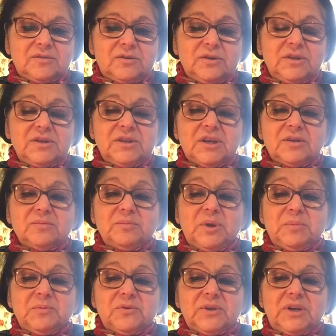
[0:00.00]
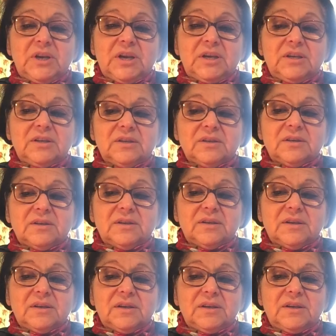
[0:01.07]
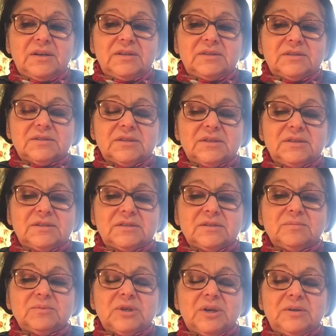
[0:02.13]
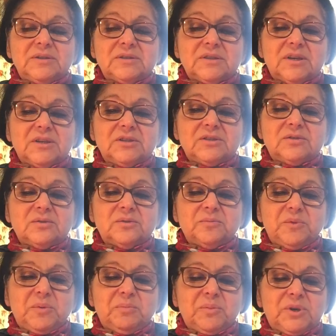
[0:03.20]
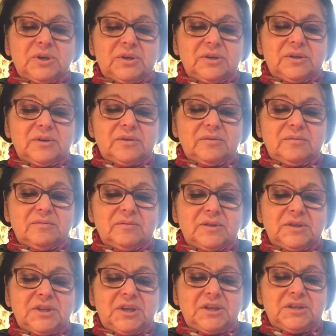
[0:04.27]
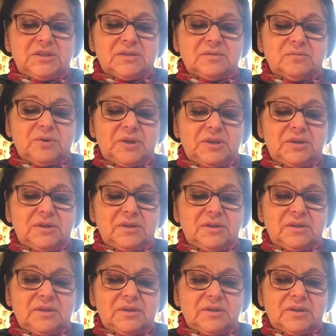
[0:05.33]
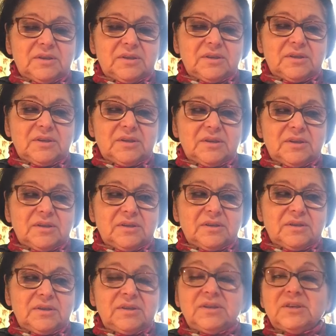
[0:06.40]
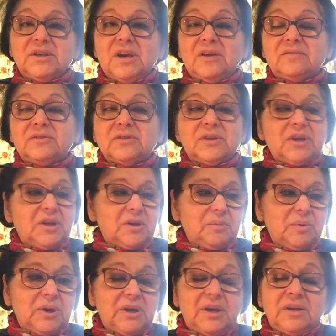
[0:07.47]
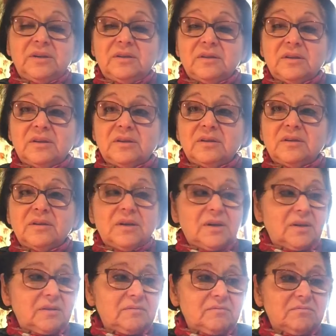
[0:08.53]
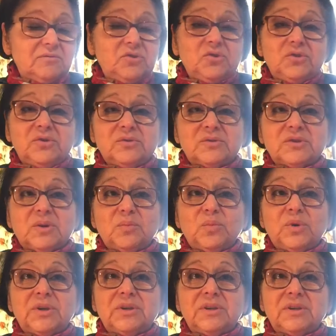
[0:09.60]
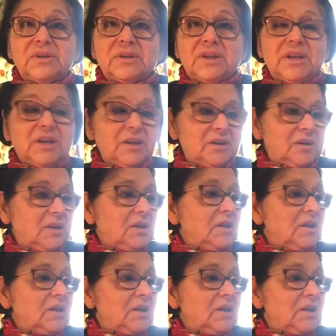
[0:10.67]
Going down memory lane, it's sometimes nice to remember the days when you didn't have to care about anything and you knew someone there